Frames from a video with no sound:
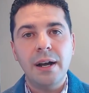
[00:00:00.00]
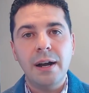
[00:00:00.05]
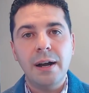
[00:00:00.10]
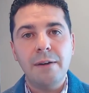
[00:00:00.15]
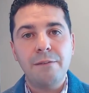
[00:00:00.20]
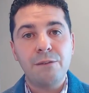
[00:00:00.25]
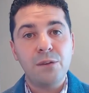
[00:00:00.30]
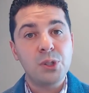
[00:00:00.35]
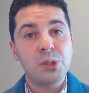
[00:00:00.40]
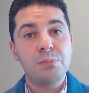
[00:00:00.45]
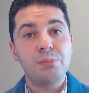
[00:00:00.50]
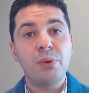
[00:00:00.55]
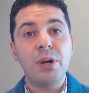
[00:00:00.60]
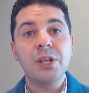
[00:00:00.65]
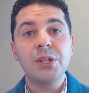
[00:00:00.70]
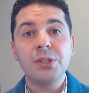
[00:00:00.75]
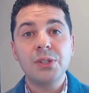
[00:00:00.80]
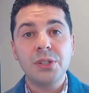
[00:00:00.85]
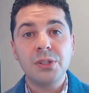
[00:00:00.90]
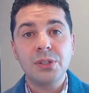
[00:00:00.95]
Uh, first
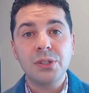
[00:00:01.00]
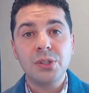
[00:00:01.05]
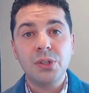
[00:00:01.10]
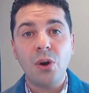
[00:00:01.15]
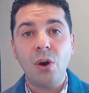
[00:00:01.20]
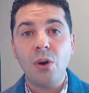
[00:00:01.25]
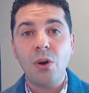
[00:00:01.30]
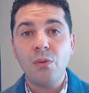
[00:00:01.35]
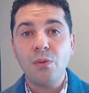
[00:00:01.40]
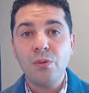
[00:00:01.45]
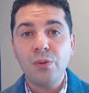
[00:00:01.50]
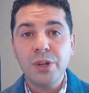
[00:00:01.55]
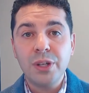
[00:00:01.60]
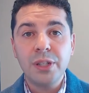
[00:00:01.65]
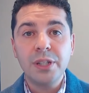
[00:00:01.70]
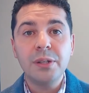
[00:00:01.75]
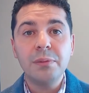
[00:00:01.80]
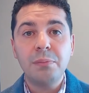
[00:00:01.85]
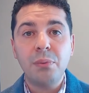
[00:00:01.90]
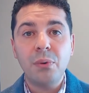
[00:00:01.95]
impressions are
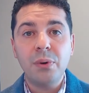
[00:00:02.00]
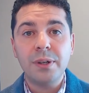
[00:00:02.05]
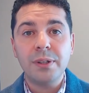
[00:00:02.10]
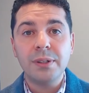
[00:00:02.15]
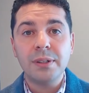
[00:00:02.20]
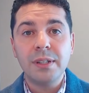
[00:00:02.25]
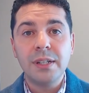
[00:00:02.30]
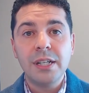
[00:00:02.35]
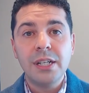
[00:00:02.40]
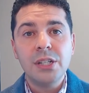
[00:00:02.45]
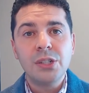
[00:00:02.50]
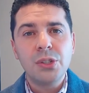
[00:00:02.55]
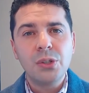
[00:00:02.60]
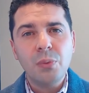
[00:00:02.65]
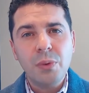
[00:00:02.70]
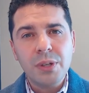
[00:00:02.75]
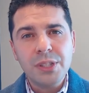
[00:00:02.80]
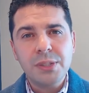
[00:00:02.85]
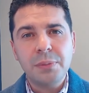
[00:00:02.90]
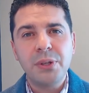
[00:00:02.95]
really important. So
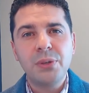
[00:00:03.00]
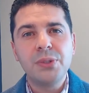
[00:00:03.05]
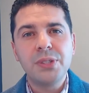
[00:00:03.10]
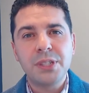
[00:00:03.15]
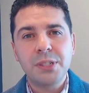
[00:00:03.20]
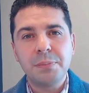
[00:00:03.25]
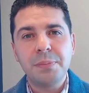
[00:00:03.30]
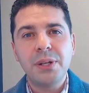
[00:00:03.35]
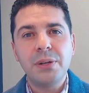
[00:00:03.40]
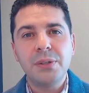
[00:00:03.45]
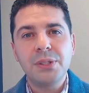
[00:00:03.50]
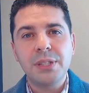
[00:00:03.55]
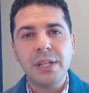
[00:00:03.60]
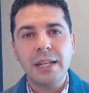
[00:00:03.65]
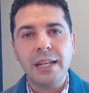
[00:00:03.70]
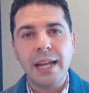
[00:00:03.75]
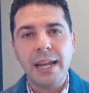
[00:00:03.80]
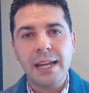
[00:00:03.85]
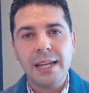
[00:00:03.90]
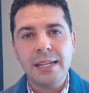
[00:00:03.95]
you want somebody who's experienced
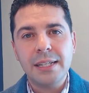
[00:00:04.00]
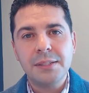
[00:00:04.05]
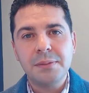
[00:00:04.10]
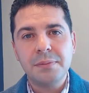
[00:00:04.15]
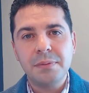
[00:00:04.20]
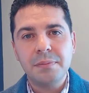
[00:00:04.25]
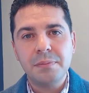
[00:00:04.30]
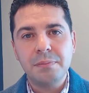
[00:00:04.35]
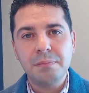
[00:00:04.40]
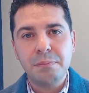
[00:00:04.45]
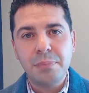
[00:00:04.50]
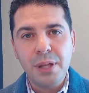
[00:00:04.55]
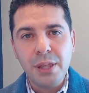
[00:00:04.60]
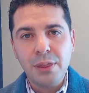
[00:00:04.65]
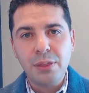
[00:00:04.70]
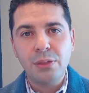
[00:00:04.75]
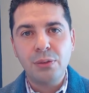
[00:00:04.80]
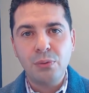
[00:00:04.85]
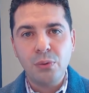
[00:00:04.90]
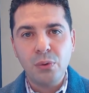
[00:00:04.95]
and has
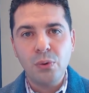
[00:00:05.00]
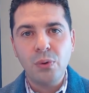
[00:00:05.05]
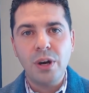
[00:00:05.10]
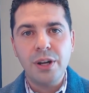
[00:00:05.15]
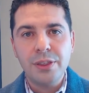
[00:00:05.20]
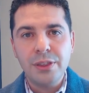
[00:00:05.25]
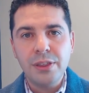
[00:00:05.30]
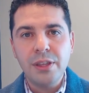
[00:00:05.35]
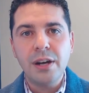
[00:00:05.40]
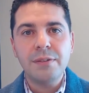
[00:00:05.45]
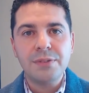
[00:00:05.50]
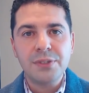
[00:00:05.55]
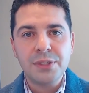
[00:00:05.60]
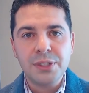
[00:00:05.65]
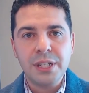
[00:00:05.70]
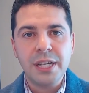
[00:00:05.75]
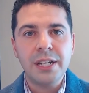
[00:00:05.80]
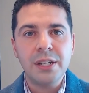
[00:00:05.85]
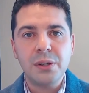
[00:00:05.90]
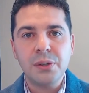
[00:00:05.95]
been through enough
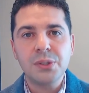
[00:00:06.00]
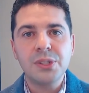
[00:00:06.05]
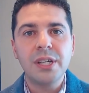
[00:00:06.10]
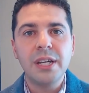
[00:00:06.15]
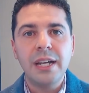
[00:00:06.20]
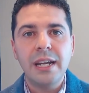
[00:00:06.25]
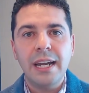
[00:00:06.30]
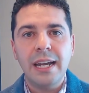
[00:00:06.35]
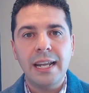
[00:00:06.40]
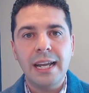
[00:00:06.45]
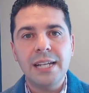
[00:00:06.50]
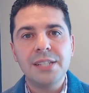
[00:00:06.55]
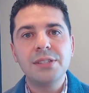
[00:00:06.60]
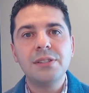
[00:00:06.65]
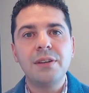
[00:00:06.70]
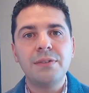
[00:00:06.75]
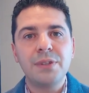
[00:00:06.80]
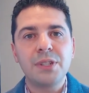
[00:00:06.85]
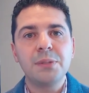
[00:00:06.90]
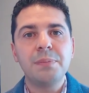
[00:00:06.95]
sales and has
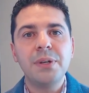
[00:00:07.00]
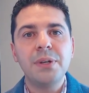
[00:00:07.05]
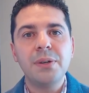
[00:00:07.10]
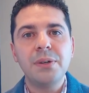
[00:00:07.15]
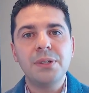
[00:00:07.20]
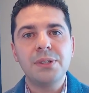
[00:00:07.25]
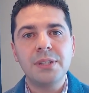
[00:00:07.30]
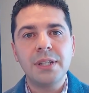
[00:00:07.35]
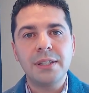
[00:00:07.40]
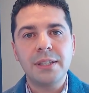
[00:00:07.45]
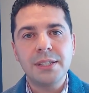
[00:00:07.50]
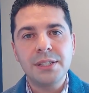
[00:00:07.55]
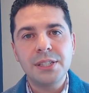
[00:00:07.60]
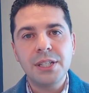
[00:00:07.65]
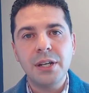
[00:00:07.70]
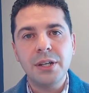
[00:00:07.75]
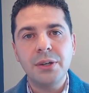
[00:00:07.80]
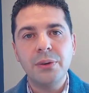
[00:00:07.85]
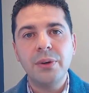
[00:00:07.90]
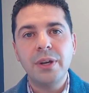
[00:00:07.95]
enough experience that can
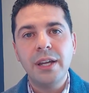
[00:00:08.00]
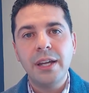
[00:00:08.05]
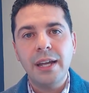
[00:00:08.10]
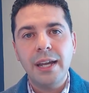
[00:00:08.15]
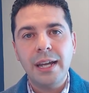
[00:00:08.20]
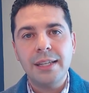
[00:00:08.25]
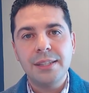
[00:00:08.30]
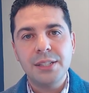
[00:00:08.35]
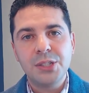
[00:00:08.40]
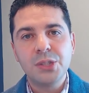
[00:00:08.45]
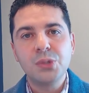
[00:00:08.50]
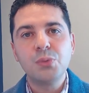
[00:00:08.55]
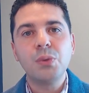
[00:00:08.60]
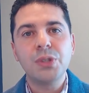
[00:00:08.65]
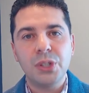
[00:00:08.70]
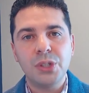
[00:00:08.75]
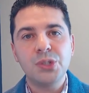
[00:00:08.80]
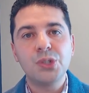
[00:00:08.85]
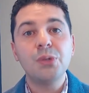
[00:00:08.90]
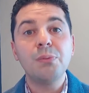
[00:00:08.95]
tell you, hey, this is
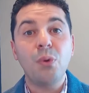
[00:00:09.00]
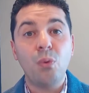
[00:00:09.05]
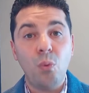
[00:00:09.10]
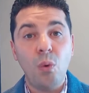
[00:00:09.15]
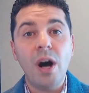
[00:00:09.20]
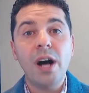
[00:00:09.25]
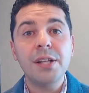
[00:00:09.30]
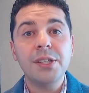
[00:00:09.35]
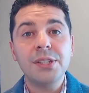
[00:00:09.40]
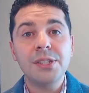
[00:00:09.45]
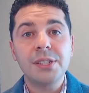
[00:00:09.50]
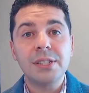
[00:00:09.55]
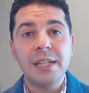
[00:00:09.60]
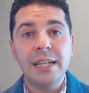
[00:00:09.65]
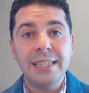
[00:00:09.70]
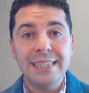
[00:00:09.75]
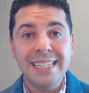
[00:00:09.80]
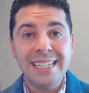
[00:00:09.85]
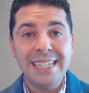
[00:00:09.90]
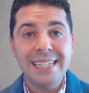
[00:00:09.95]
what the consumer
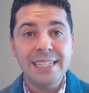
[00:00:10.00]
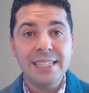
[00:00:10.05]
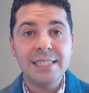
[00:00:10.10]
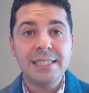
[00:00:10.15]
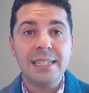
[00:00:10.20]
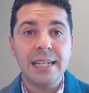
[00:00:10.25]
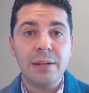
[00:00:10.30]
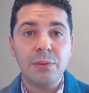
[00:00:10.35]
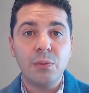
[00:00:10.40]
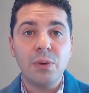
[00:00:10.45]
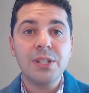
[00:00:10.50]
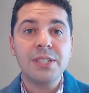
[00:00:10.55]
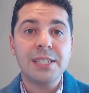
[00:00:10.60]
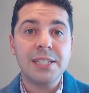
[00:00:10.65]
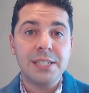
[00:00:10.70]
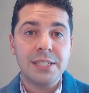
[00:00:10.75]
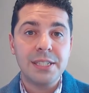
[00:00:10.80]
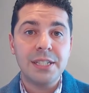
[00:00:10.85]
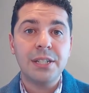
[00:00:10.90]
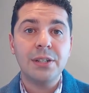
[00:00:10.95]
wants and needs and wants
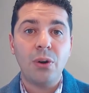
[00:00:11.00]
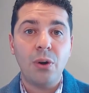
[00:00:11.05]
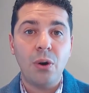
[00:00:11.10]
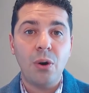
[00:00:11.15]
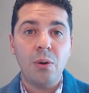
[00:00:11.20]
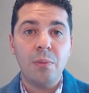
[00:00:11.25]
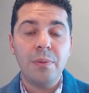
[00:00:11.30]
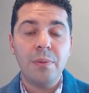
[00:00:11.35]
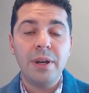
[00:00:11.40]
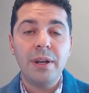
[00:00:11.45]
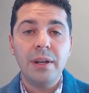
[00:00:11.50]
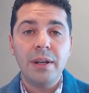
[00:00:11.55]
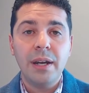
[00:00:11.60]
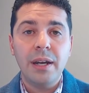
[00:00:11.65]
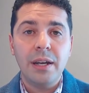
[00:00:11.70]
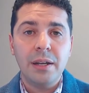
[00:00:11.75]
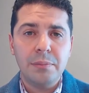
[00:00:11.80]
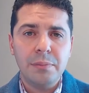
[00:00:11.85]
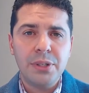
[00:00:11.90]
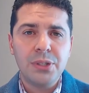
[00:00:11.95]
to see in a home,
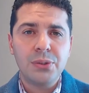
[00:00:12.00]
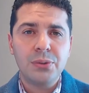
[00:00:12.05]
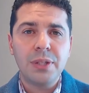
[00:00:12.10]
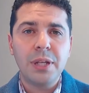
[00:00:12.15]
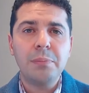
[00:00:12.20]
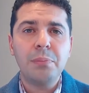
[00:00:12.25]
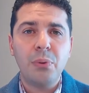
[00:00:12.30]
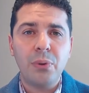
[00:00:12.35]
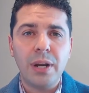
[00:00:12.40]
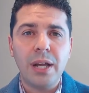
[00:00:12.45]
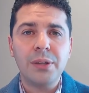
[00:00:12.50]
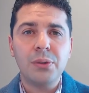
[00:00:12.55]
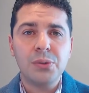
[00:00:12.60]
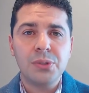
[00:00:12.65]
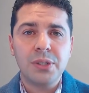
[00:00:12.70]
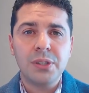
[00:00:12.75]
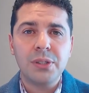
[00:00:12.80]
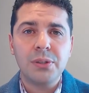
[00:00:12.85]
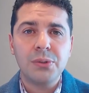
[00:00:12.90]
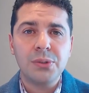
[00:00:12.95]
and make sure they point out
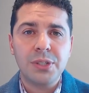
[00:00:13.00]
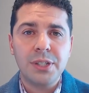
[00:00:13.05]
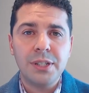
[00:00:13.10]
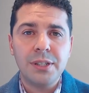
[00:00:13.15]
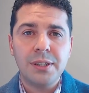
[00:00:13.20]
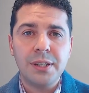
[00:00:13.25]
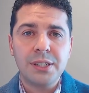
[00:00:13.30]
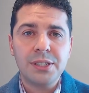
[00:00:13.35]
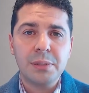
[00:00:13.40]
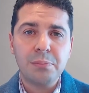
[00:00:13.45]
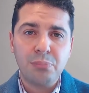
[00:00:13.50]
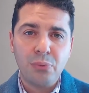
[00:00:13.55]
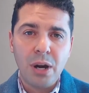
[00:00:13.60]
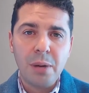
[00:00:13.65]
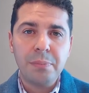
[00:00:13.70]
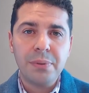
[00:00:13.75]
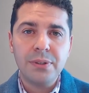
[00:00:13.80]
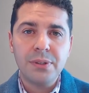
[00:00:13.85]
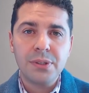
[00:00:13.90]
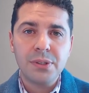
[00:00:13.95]
those, those key things and
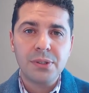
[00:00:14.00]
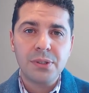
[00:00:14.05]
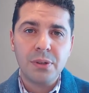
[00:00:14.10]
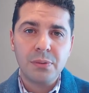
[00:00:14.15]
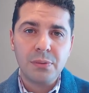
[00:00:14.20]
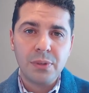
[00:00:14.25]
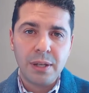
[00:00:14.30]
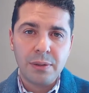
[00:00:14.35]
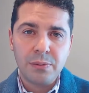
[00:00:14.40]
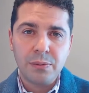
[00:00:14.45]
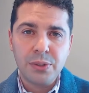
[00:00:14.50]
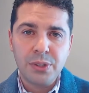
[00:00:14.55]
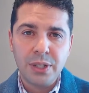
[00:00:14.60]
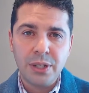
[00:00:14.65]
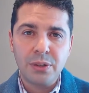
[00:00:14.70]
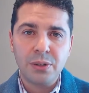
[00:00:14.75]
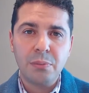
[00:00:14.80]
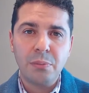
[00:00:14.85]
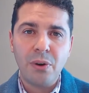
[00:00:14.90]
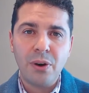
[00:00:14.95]
prep it so that when you
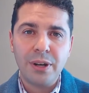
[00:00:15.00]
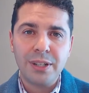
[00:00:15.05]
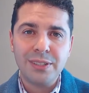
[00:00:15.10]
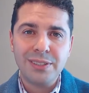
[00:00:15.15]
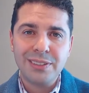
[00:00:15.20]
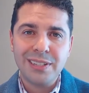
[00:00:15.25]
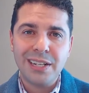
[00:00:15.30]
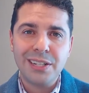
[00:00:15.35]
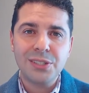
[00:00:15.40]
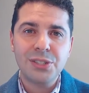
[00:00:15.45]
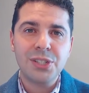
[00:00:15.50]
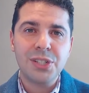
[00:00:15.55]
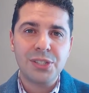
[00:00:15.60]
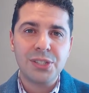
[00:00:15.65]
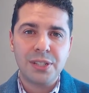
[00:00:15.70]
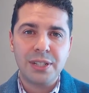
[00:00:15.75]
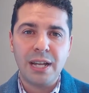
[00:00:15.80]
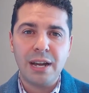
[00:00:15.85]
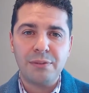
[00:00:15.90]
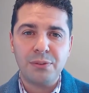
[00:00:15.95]
get on the market, you're not
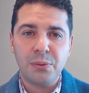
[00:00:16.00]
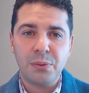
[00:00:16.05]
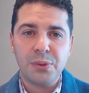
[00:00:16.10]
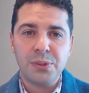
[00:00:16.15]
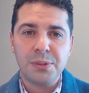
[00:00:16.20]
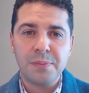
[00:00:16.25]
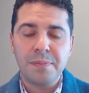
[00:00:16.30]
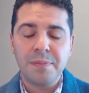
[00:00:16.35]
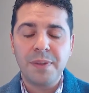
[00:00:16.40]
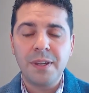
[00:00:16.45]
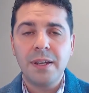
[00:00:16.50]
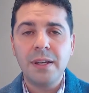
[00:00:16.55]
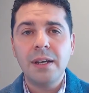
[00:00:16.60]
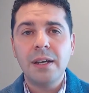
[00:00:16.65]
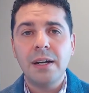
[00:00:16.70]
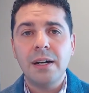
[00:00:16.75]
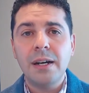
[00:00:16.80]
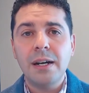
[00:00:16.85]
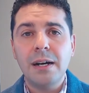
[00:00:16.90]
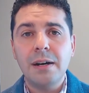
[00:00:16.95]
adjusting afterwards.
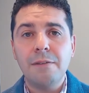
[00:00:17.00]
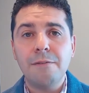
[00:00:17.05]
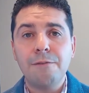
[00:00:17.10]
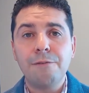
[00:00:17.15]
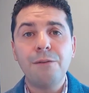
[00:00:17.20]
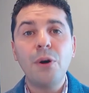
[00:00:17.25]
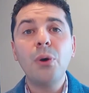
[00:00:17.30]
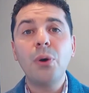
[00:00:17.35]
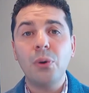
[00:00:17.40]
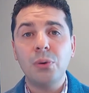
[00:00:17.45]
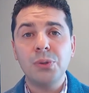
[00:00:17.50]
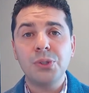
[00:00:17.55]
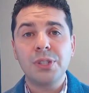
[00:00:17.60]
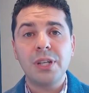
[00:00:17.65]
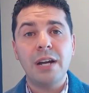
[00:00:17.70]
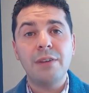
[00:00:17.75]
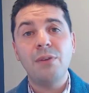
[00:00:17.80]
Uh, photos.